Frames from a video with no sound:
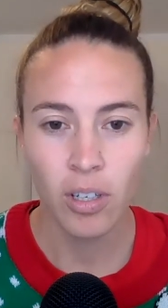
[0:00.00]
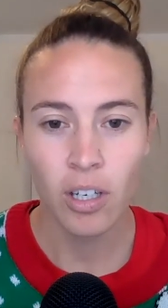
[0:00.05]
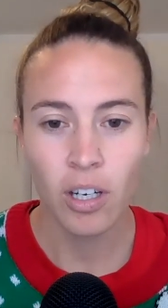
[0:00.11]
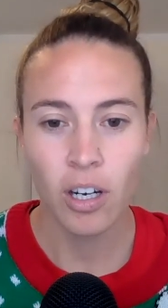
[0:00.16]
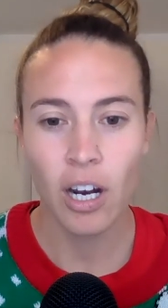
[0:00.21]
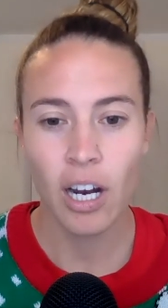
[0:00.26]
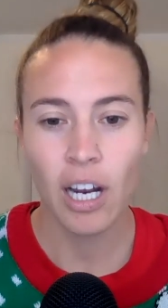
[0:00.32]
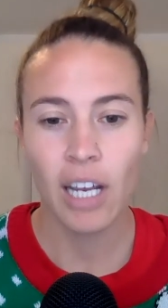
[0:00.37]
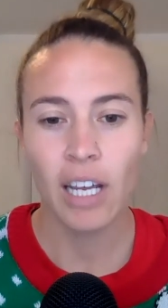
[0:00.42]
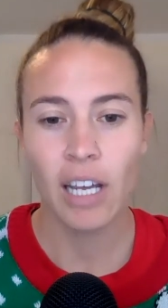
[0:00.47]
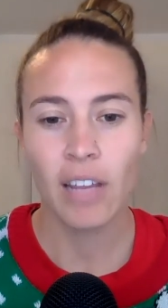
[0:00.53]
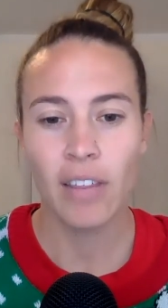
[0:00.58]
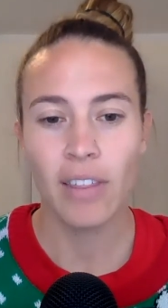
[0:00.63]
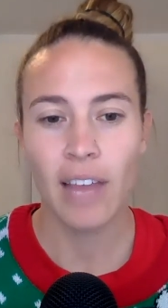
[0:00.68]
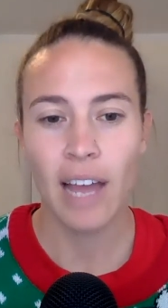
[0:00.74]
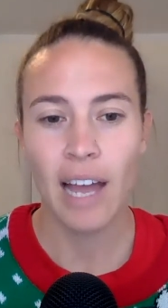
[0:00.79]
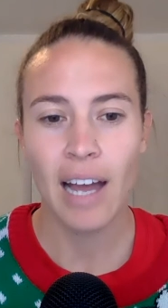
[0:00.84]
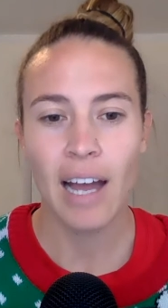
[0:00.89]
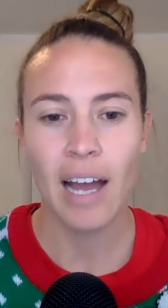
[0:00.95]
All right. And
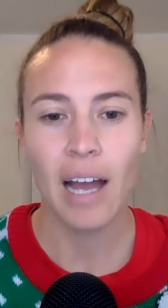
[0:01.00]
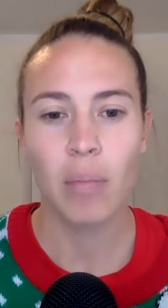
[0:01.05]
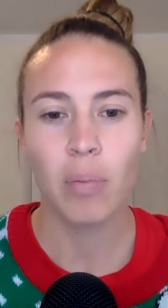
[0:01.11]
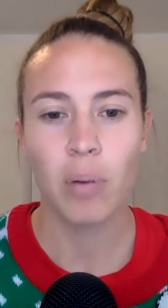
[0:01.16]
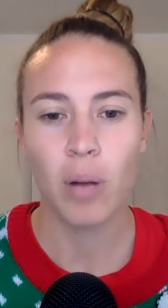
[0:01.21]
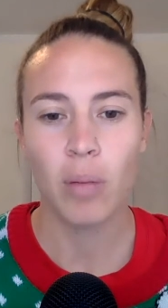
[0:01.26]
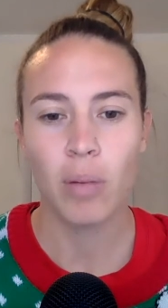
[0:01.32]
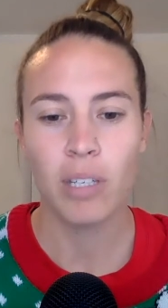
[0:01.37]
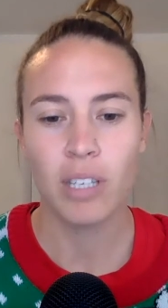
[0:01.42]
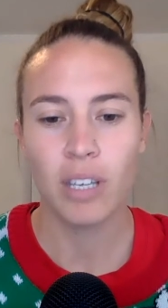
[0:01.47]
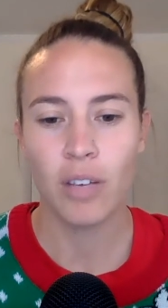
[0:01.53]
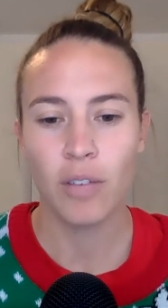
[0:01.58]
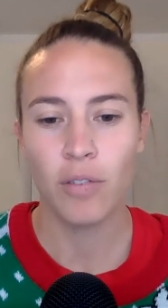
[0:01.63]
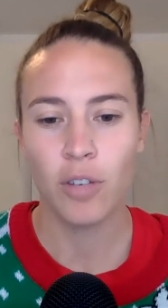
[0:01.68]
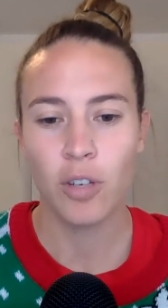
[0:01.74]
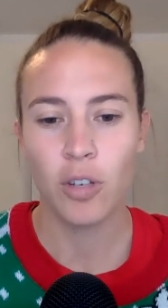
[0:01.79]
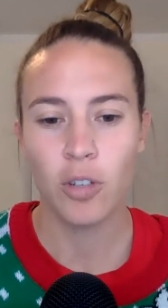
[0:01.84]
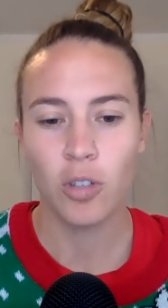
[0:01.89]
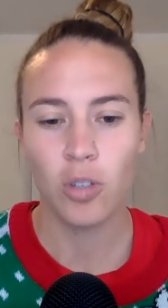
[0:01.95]
that, I promise, if
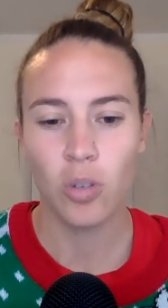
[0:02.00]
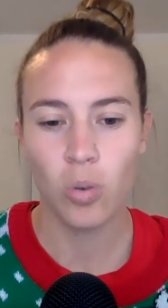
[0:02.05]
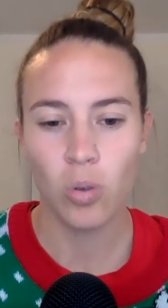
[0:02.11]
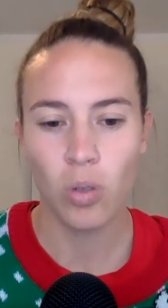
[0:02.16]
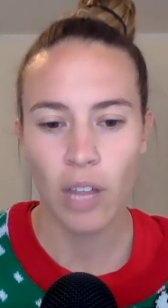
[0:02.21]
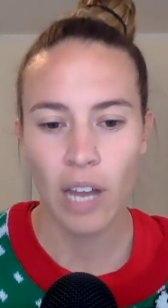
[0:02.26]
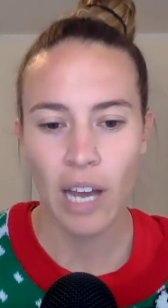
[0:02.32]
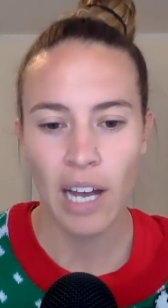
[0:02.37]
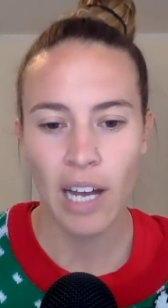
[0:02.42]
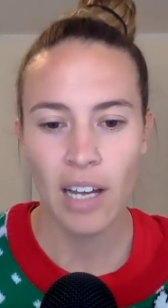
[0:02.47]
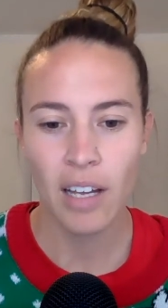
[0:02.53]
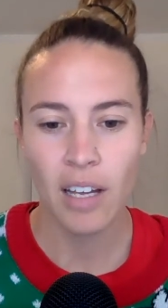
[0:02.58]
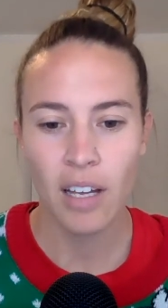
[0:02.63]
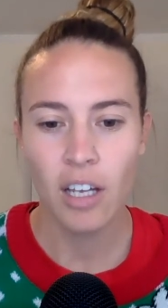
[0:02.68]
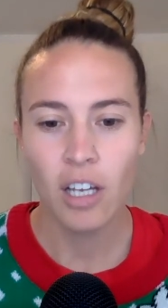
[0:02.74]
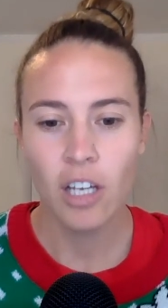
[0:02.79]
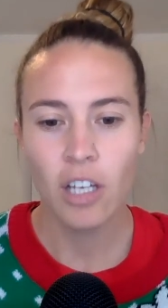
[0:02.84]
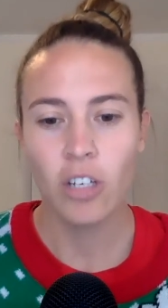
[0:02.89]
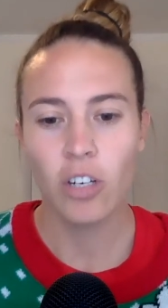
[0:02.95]
you do that,
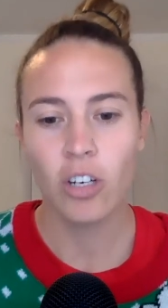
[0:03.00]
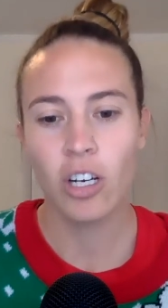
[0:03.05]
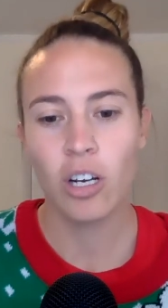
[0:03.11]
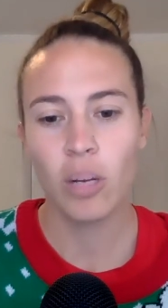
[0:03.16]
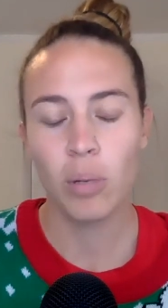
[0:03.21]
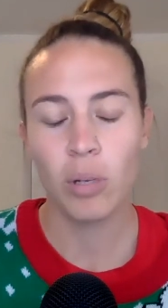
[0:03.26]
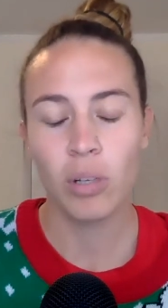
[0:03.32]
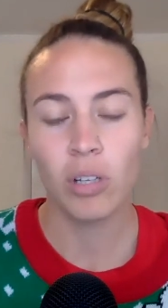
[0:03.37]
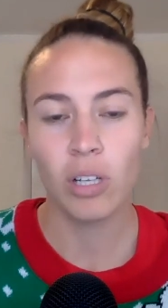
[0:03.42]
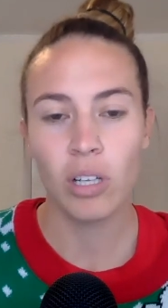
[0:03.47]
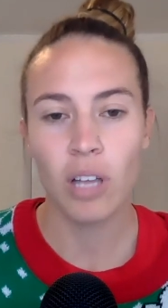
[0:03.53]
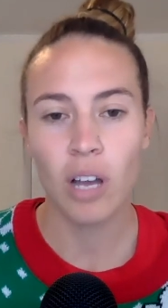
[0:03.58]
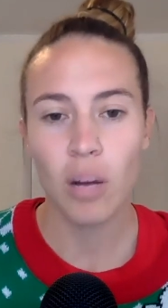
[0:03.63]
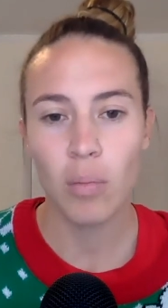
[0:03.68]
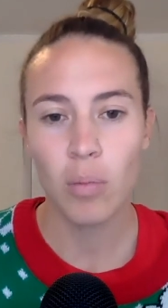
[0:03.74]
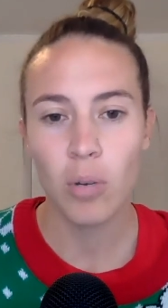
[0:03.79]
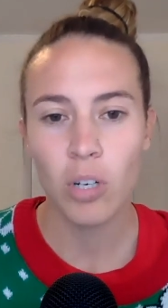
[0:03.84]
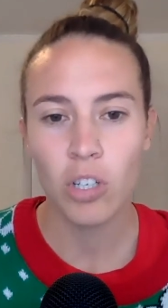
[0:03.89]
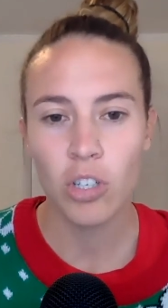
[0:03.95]
you're going to build a lot
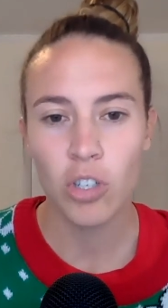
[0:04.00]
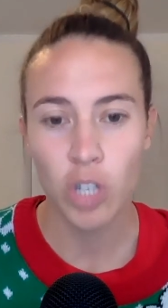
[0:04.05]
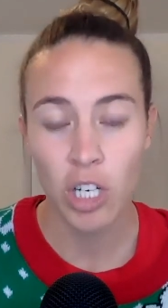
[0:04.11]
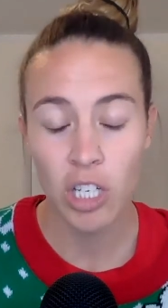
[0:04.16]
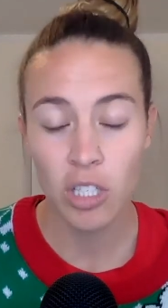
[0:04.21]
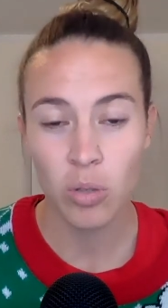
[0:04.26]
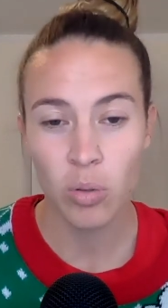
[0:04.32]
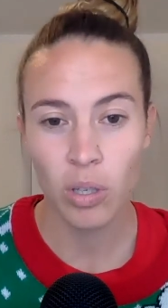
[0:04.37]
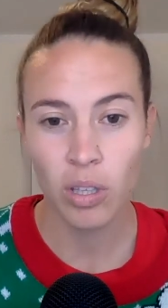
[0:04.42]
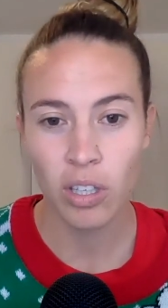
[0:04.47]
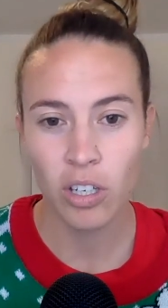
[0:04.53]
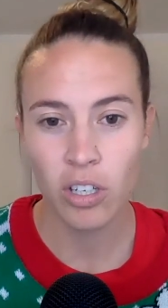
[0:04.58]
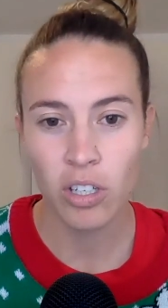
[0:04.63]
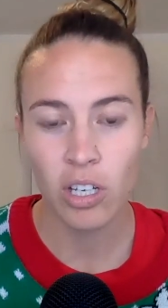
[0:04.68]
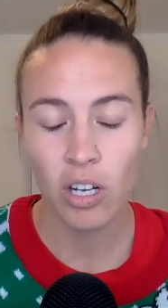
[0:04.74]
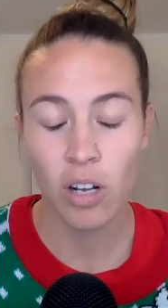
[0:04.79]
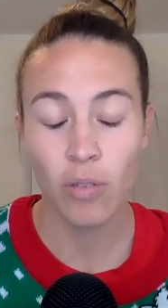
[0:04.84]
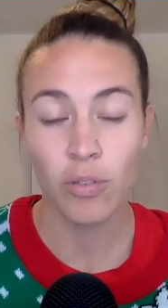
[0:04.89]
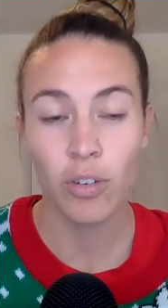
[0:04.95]
more trust with
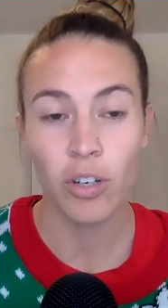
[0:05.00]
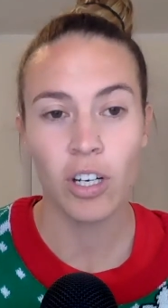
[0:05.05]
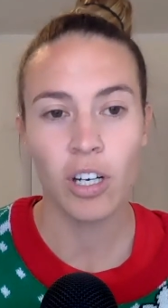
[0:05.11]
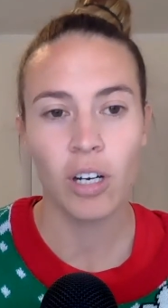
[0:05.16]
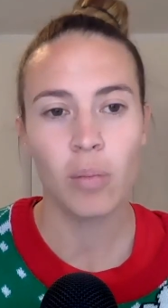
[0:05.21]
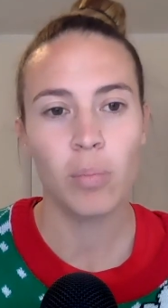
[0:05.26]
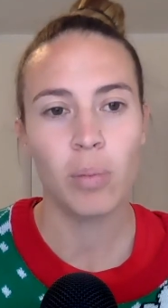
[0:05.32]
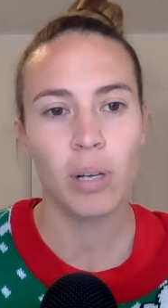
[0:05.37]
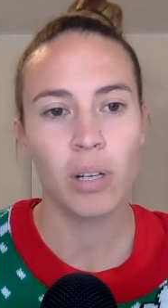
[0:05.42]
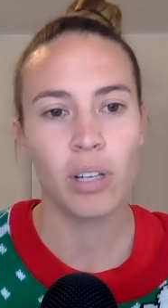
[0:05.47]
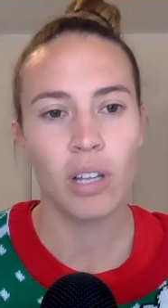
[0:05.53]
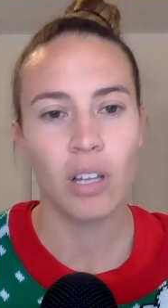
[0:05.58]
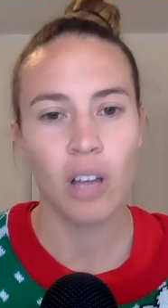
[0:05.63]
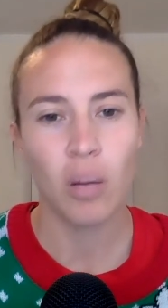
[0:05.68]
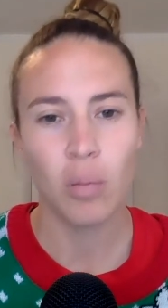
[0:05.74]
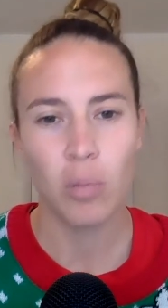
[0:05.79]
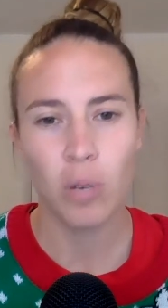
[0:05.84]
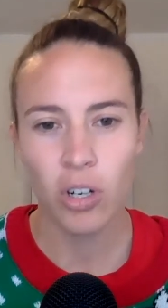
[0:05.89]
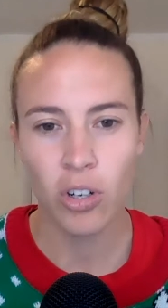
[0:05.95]
yourself. You're going to build a
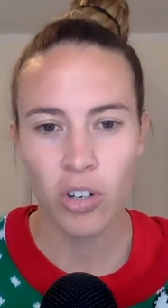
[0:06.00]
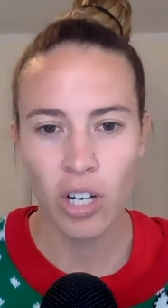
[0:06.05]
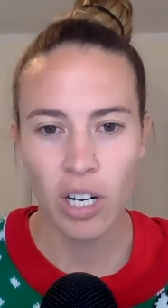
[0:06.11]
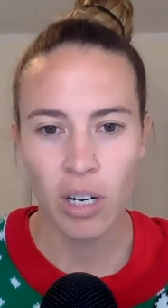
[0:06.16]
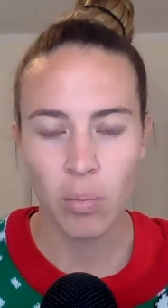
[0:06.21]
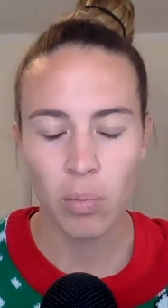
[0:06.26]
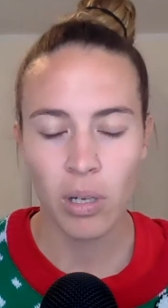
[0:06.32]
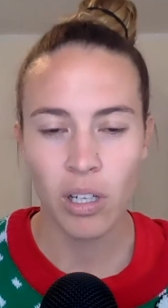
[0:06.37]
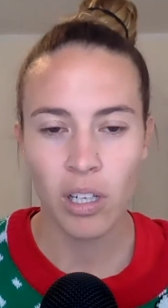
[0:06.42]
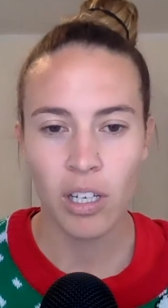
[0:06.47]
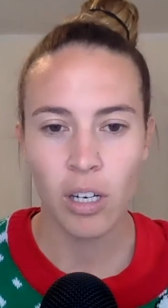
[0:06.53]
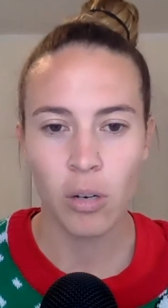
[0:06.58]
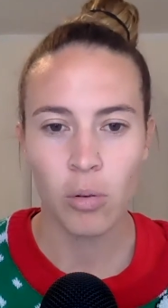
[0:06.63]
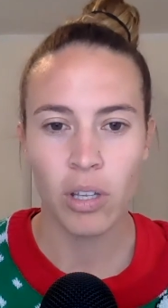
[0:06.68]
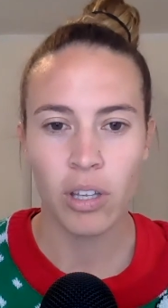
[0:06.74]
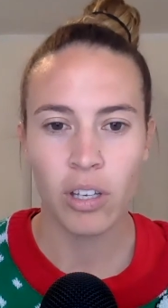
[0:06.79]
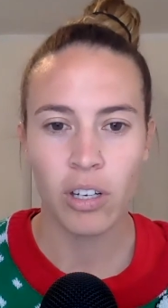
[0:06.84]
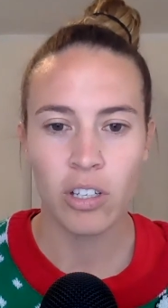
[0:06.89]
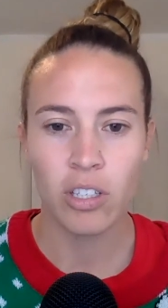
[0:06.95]
lot more credibility
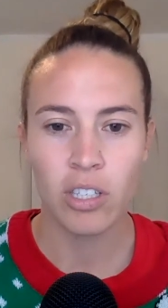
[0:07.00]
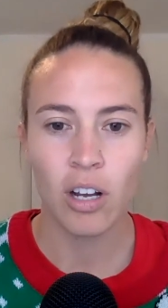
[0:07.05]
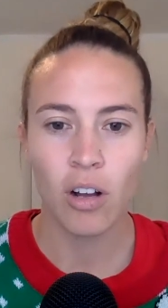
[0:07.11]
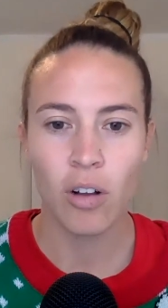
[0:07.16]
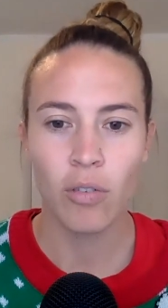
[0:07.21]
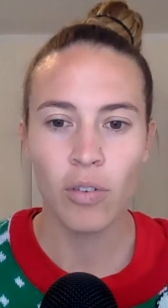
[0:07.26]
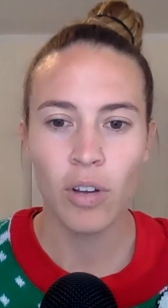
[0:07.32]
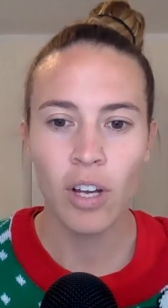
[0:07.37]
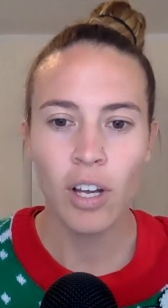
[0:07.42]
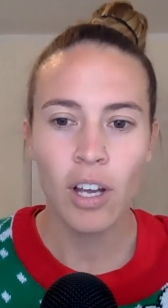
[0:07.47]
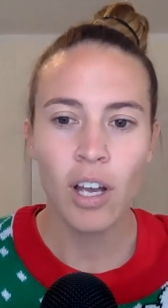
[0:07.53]
with yourself.